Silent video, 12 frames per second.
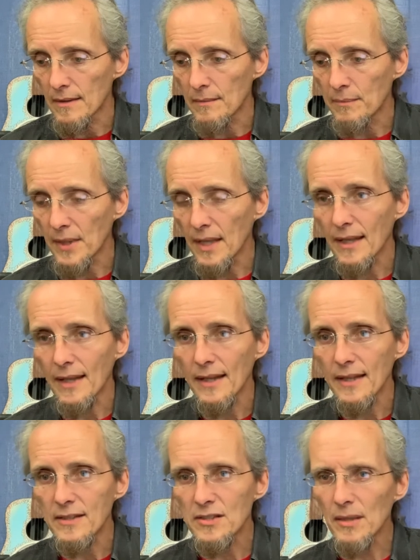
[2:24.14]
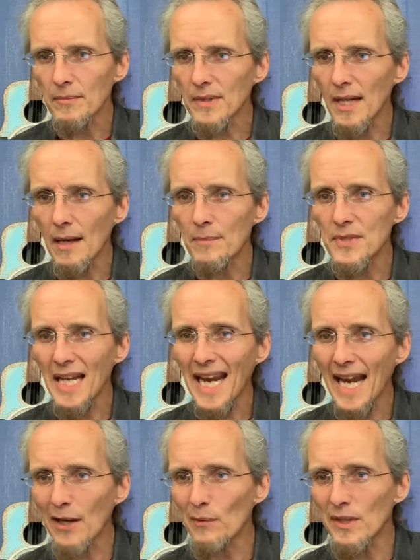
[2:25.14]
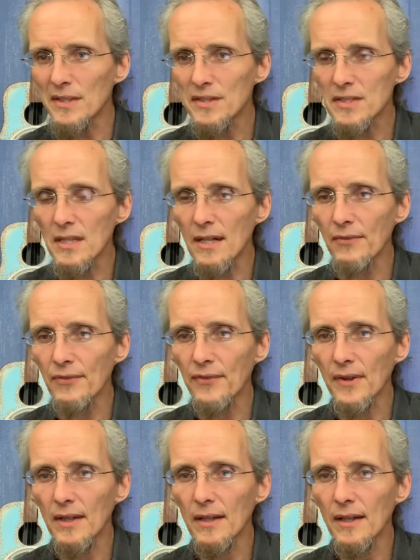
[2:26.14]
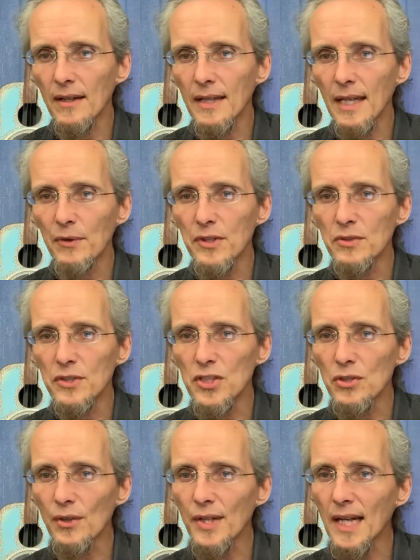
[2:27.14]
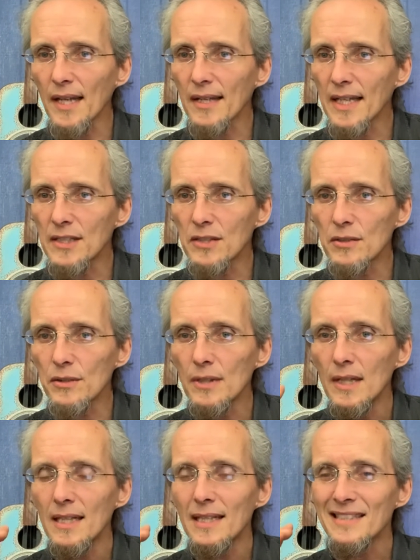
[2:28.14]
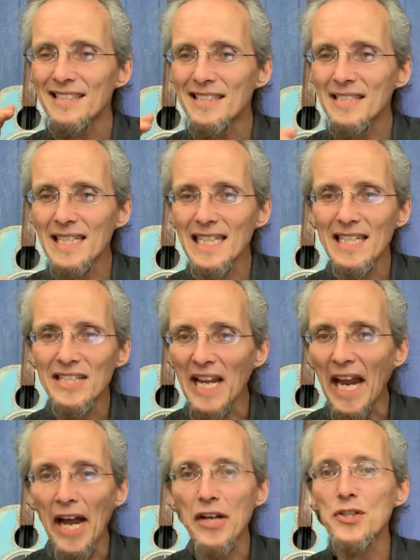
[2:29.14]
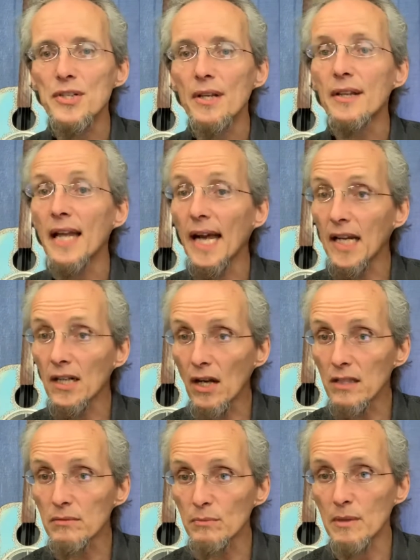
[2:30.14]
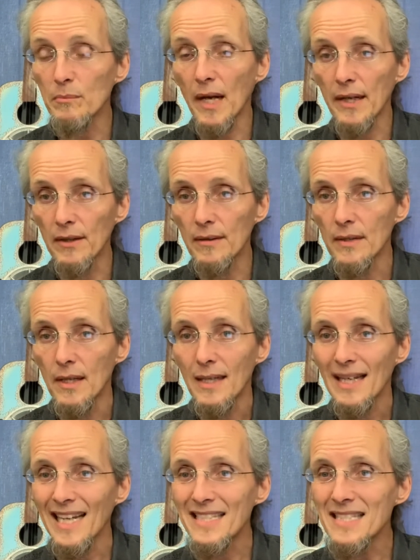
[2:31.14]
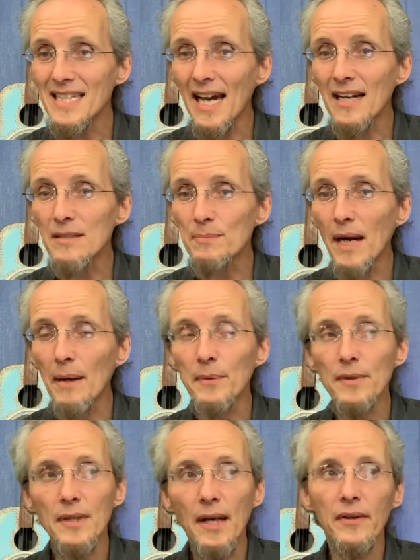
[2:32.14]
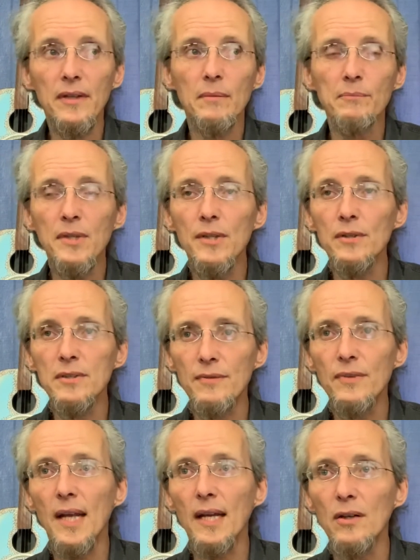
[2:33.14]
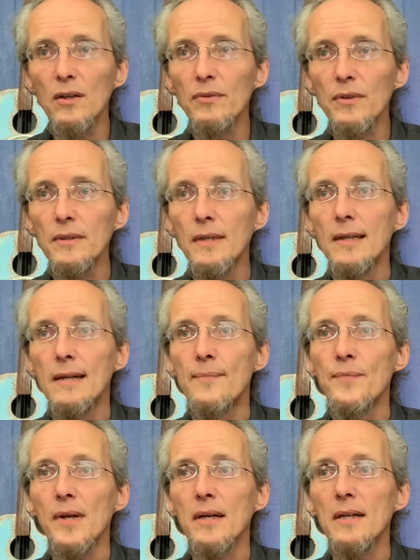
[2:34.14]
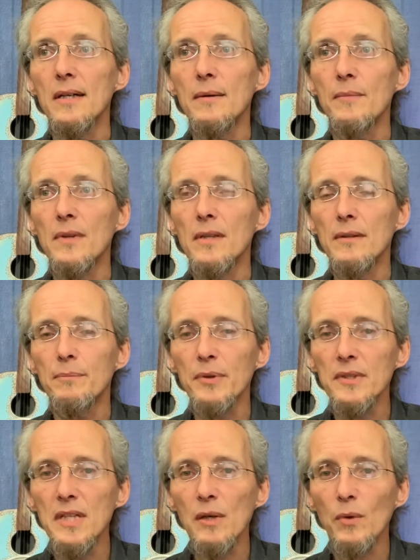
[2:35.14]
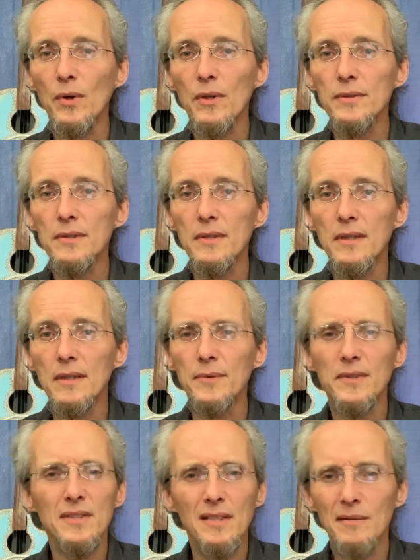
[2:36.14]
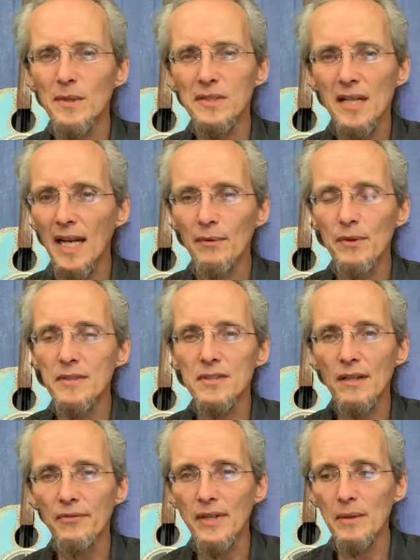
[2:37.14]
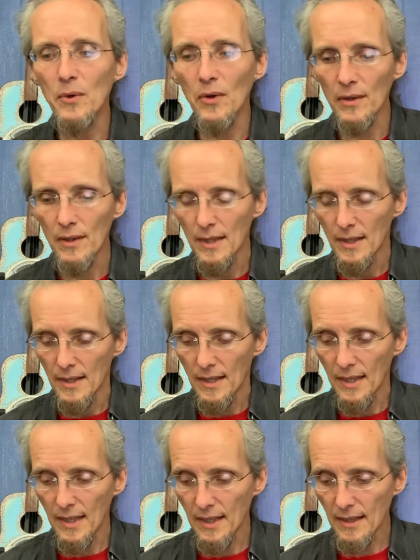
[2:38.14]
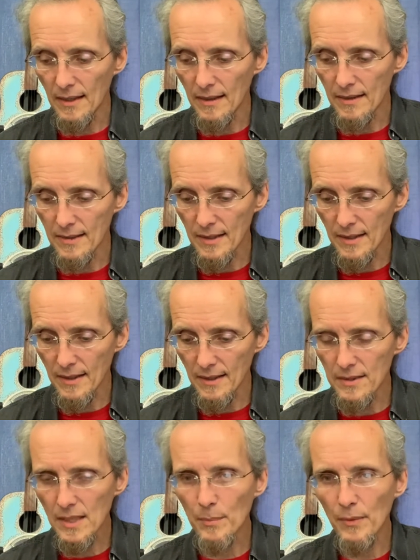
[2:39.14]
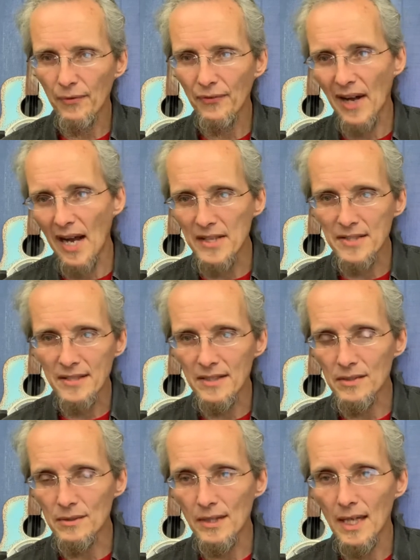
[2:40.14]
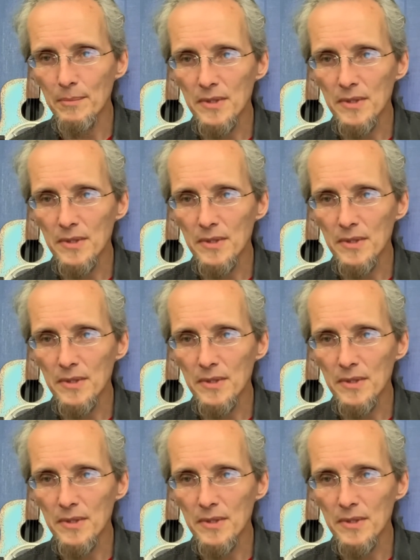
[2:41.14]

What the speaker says: But sometimes handwritten stuff, they would do a shorthand and they'd do C dash. That can also mean minor. It's not as popular now that computers have taken over the printing world. There isn't much handwritten stuff anymore. And there's a couple fonts that do that.